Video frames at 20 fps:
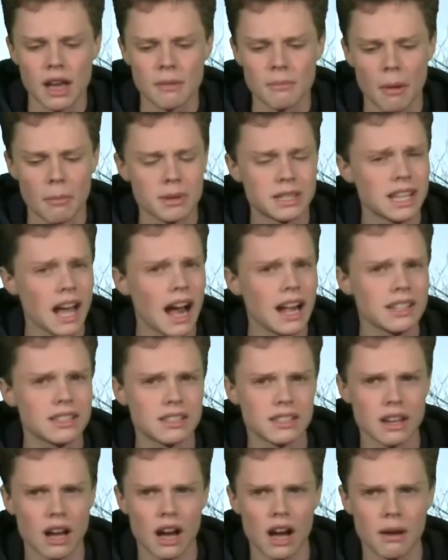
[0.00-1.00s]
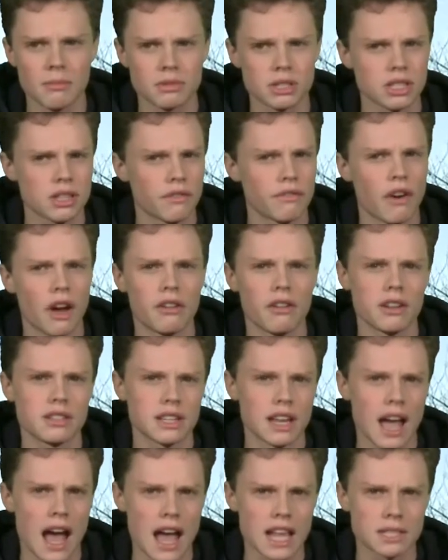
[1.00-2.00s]
But besides um, just the
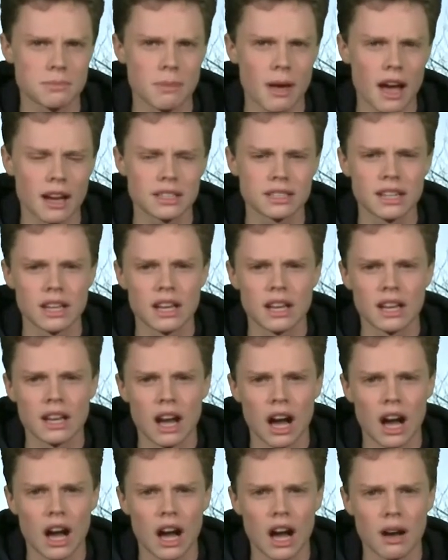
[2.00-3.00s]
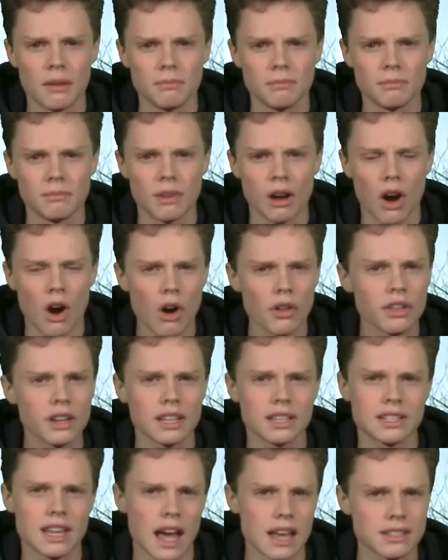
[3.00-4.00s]
fundraising aspect, um, all the
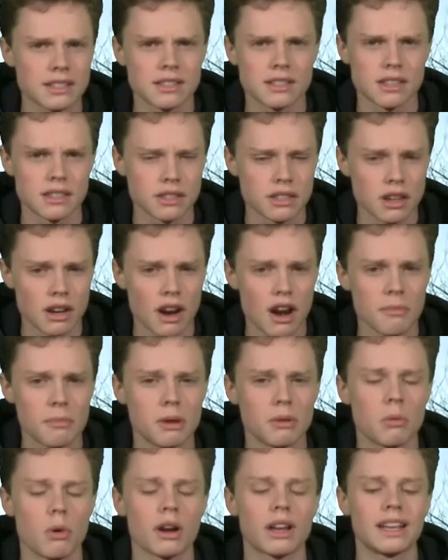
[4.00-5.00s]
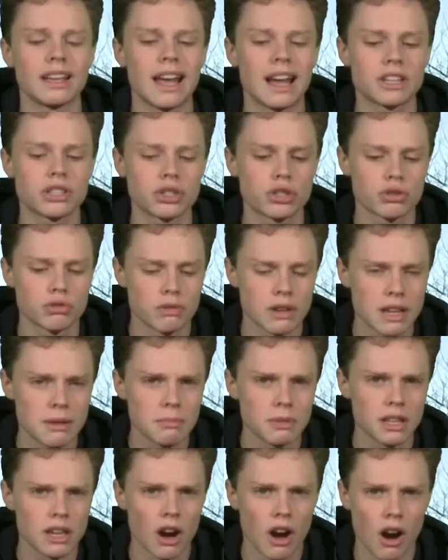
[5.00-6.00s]
contestants this year have been working
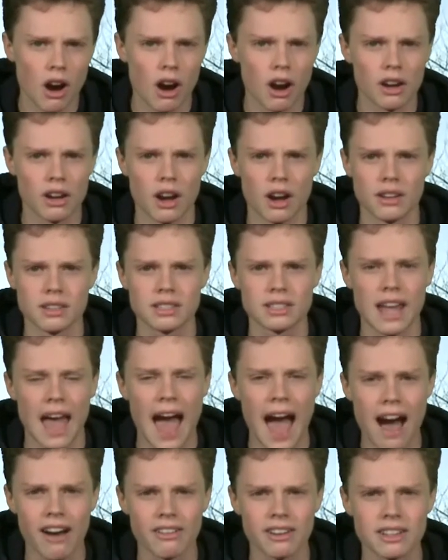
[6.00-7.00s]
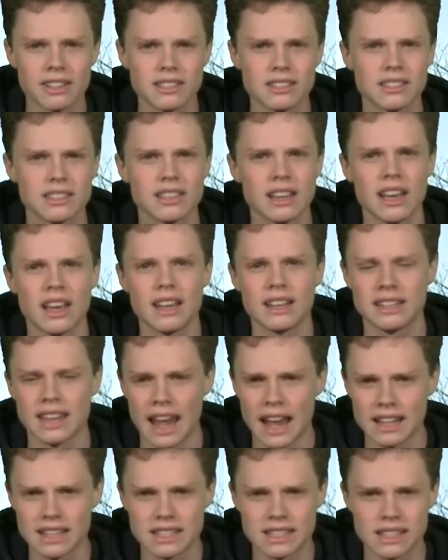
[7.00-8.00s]
extremely hard on talents,
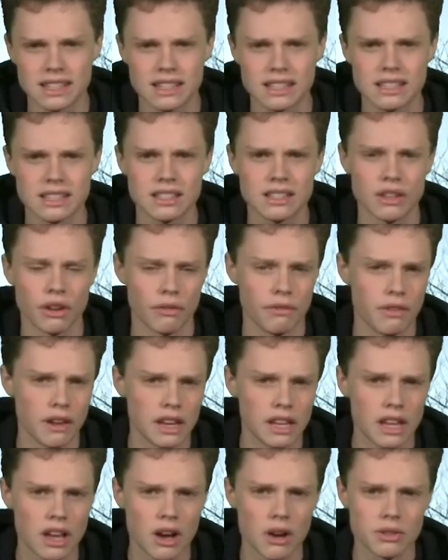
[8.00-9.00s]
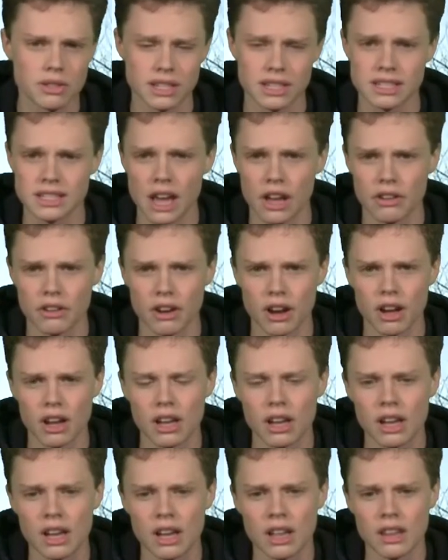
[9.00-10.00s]
dances, their videos, etc.
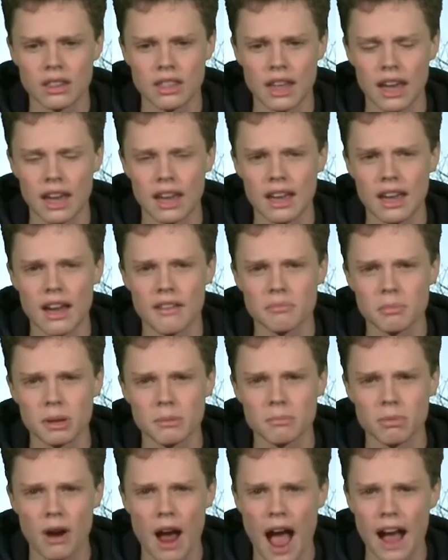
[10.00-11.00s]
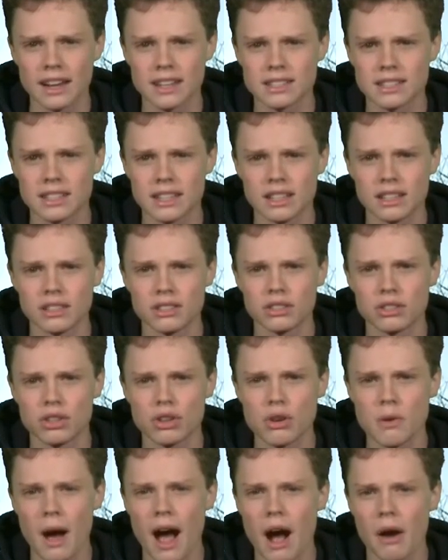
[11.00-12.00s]
They have been practicing
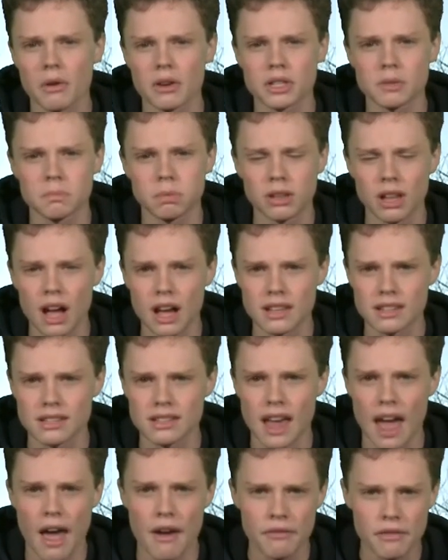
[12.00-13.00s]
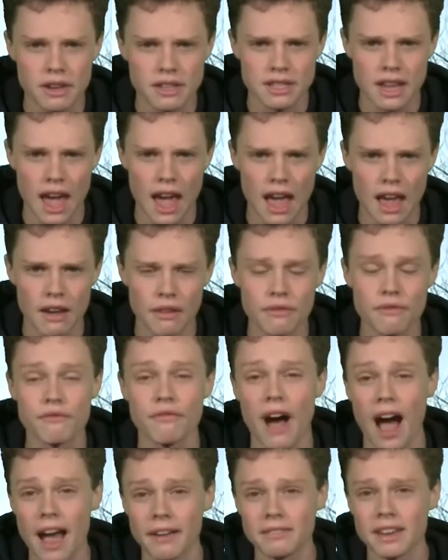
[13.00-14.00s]
two hours plus every day,
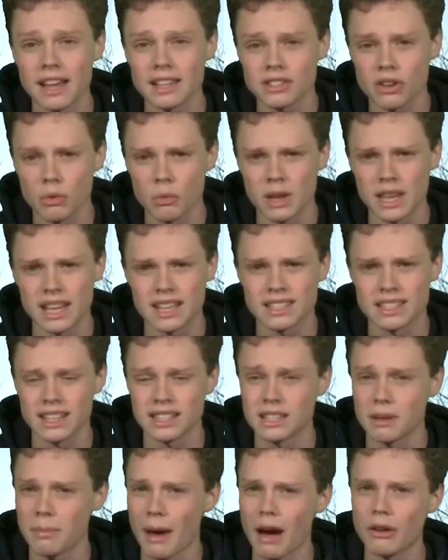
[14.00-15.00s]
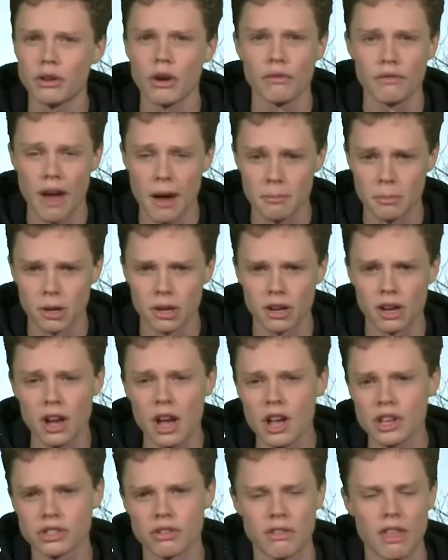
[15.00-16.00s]
five days a week since about November.
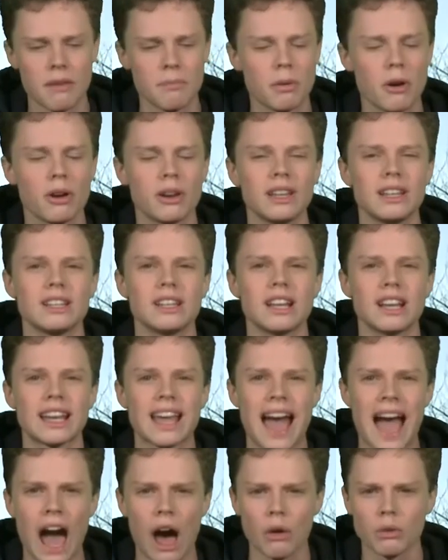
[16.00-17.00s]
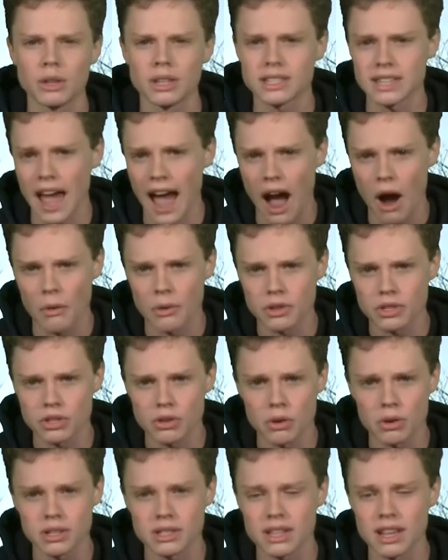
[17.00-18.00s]
So they put in countless hours
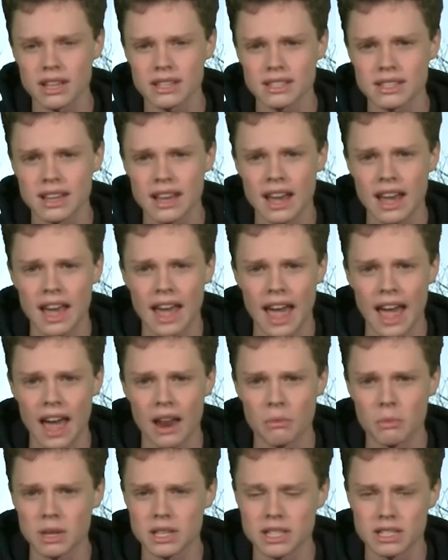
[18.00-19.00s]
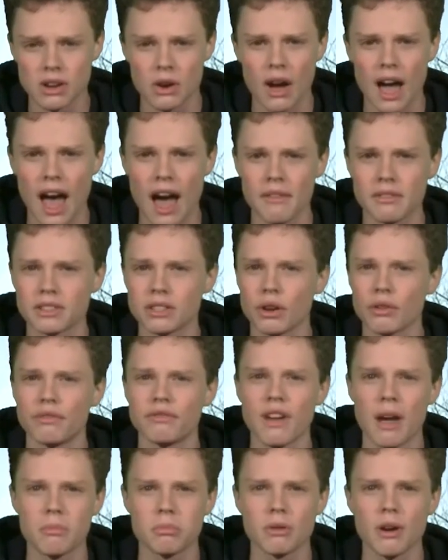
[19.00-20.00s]
towards this, and we still have until
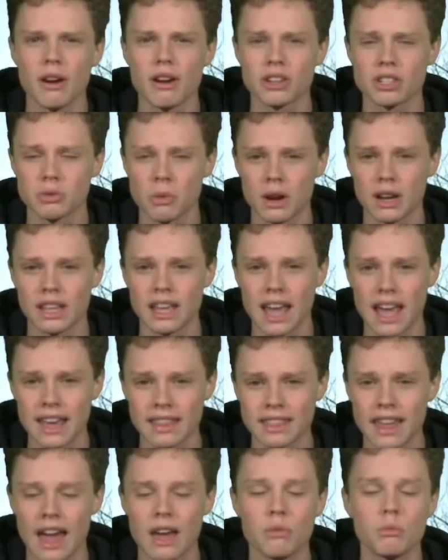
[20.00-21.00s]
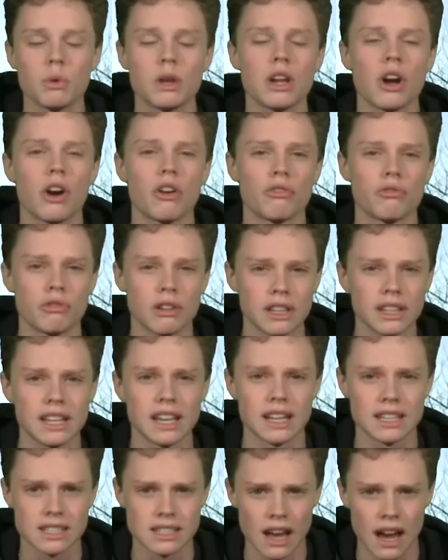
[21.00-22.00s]
February 28th, and we are really
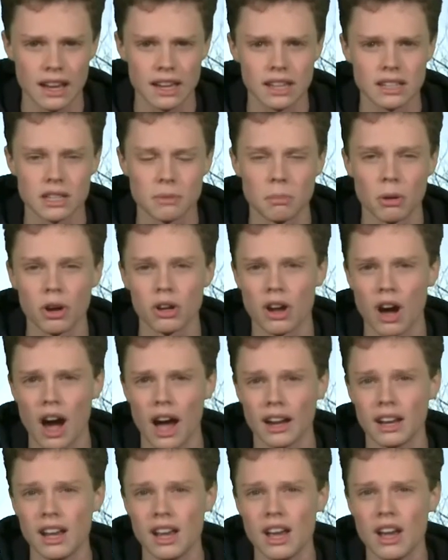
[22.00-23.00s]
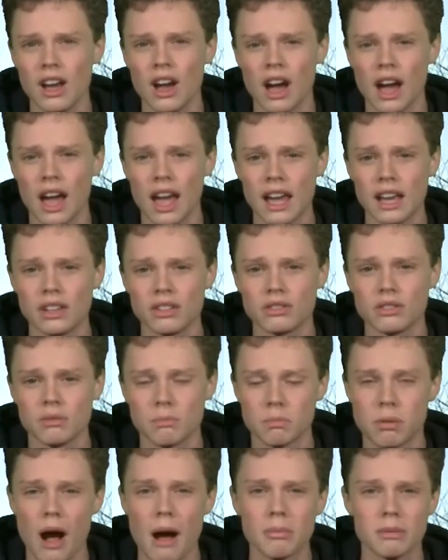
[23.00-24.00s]
excited to put on a
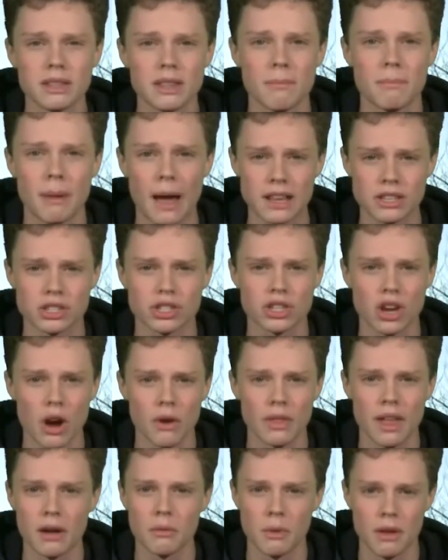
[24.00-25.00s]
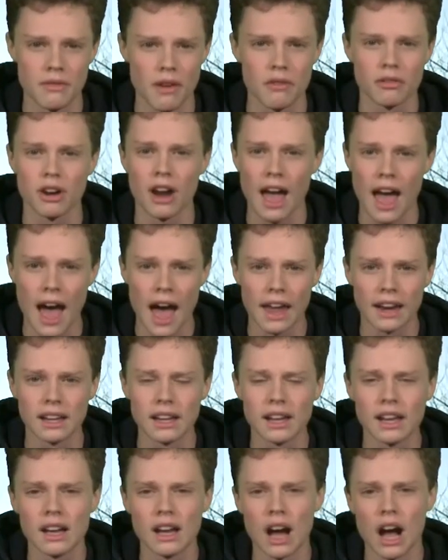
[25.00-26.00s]
probably the best show that we've ever had.
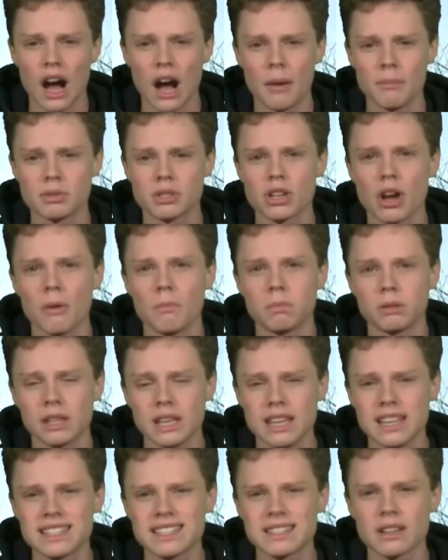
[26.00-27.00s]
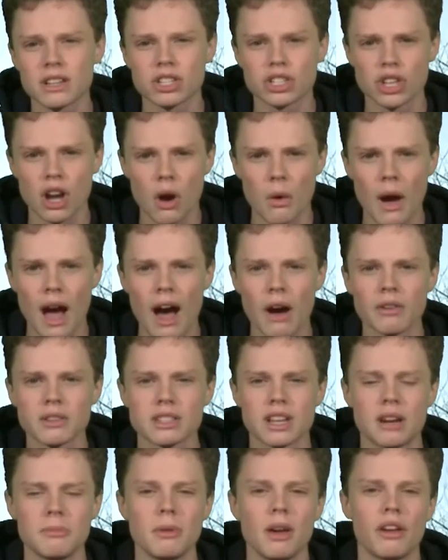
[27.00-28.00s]
Um, so please show out.
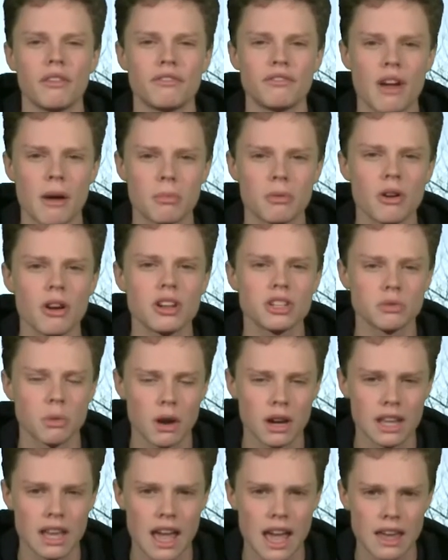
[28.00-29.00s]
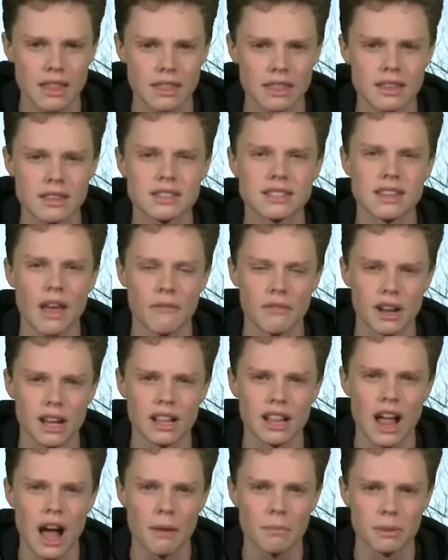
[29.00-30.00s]
It's going to be on February 28th, 7
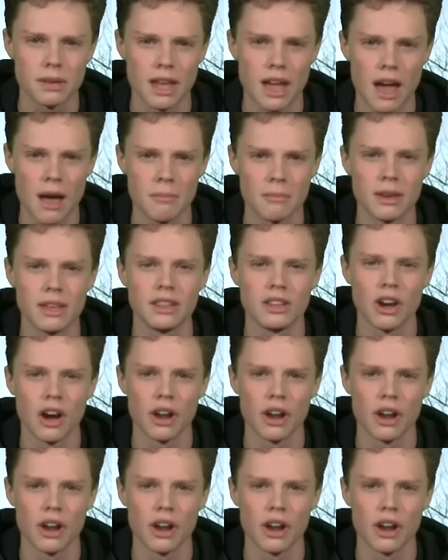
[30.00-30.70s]
o'clock p.m. in the